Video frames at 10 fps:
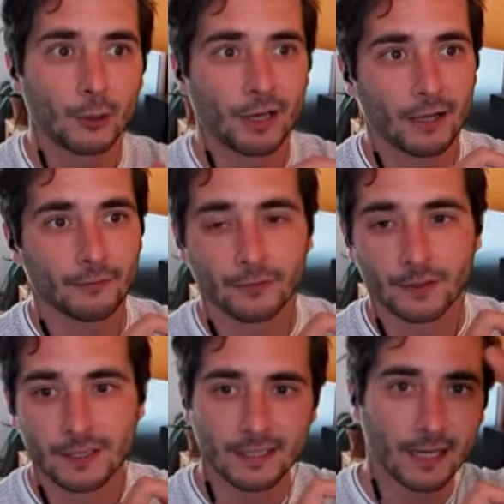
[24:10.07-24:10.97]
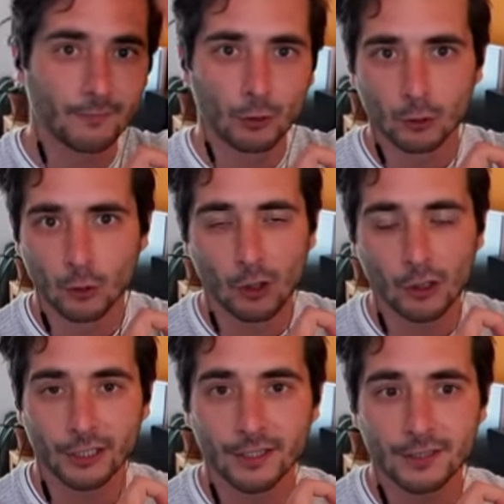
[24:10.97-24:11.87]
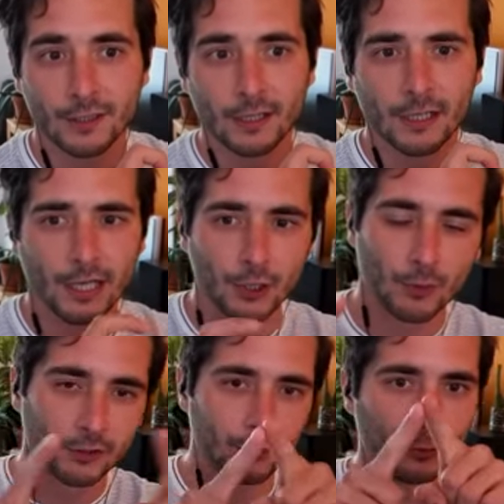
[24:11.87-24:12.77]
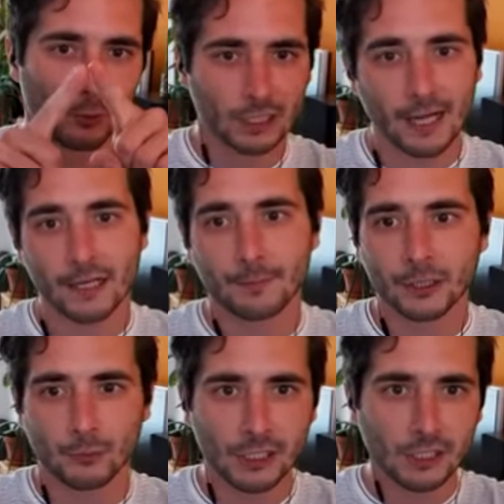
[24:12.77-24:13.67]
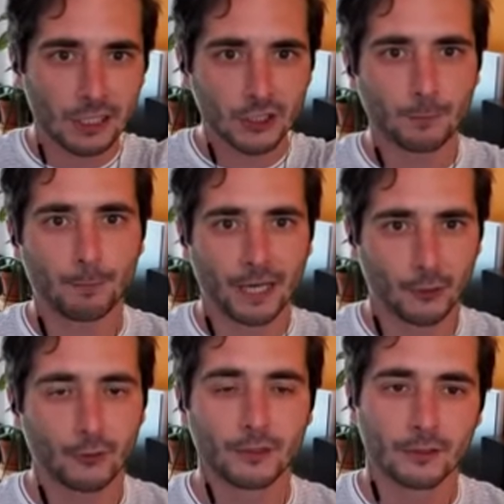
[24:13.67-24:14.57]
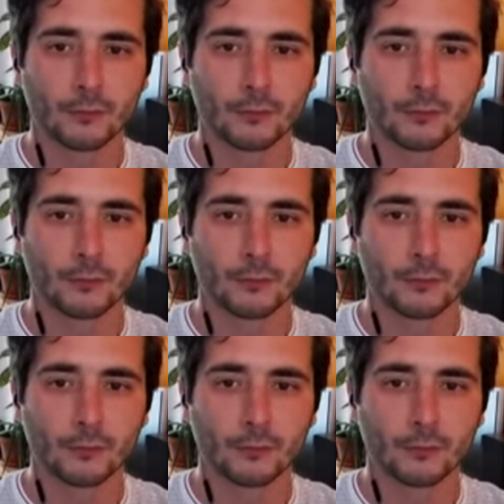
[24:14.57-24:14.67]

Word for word: have several coordinates and you want to do a line between each pair of